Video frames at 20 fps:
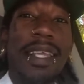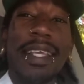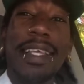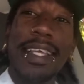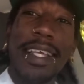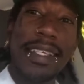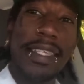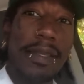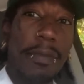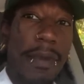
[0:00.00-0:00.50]

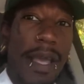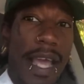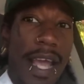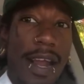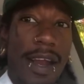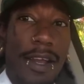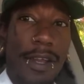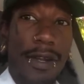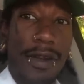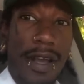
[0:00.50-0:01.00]
get some
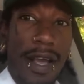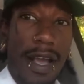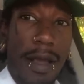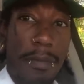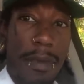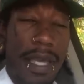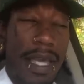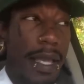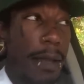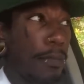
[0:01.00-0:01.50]
air, you know what
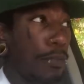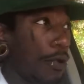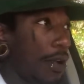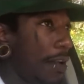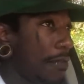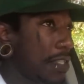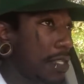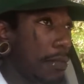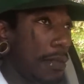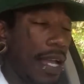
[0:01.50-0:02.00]
I mean?
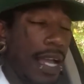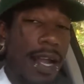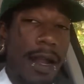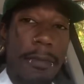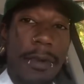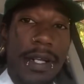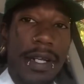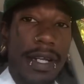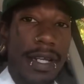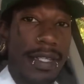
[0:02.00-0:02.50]
Breathe some air
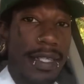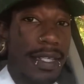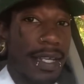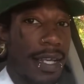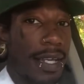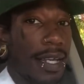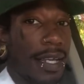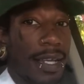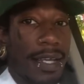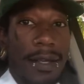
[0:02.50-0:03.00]
because
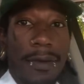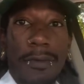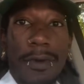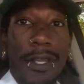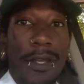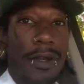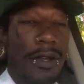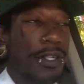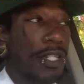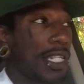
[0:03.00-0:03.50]

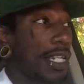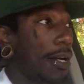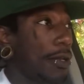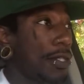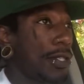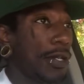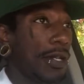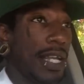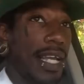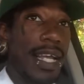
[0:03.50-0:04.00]
when you're
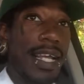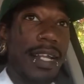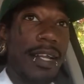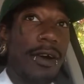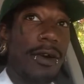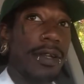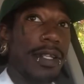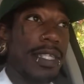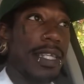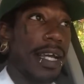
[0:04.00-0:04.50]
sheltered in
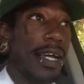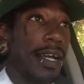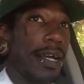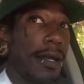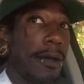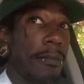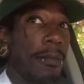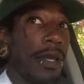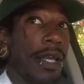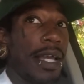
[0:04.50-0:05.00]
all the
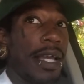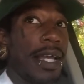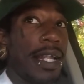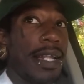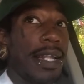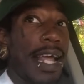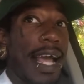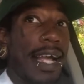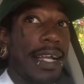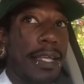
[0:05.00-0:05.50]
time,
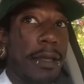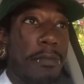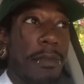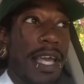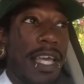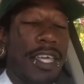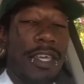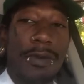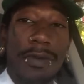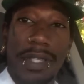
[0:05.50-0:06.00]
that can
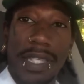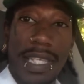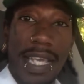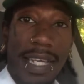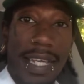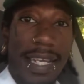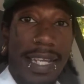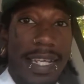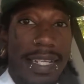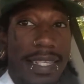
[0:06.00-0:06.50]
make you
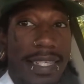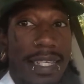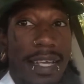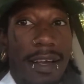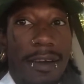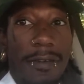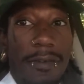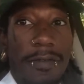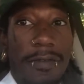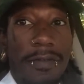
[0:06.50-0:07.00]
sick in
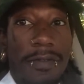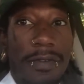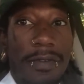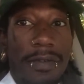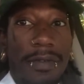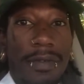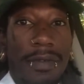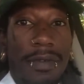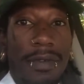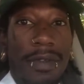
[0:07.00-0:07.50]
itself.
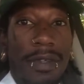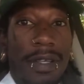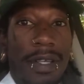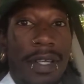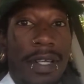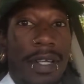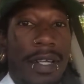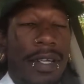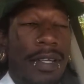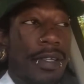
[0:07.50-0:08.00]

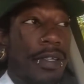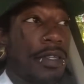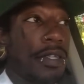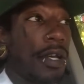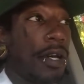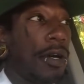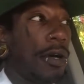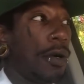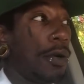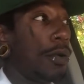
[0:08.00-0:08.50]

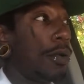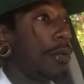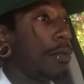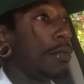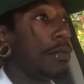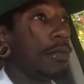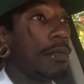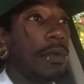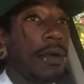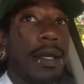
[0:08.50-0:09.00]
So
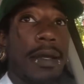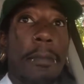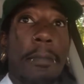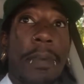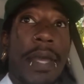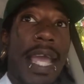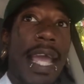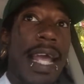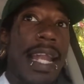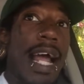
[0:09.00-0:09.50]

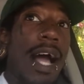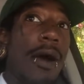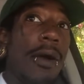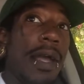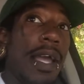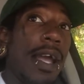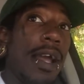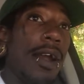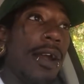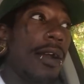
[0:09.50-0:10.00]
being
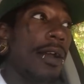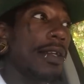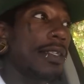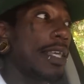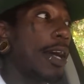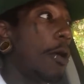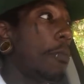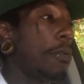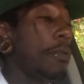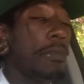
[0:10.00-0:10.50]
out here is
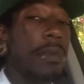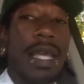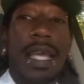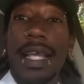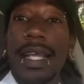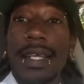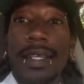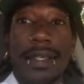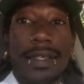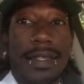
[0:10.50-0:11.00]
helping
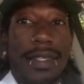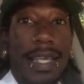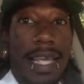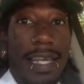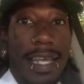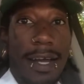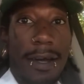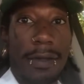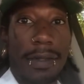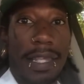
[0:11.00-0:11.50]
me
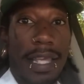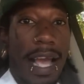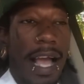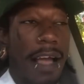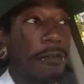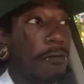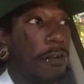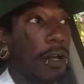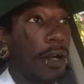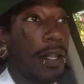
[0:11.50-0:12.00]
stay healthy.
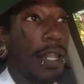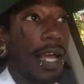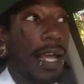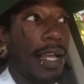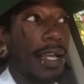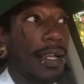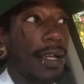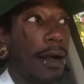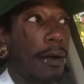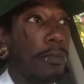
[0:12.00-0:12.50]
I feel
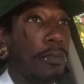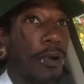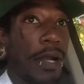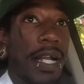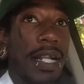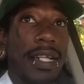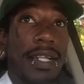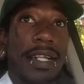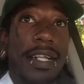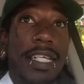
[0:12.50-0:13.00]
like I'm
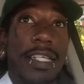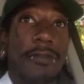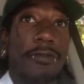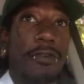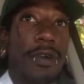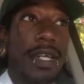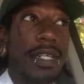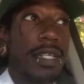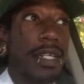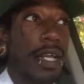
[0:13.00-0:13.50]
breathing this
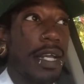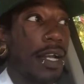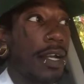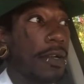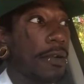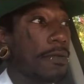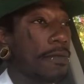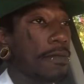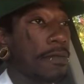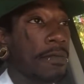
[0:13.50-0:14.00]
fresh air,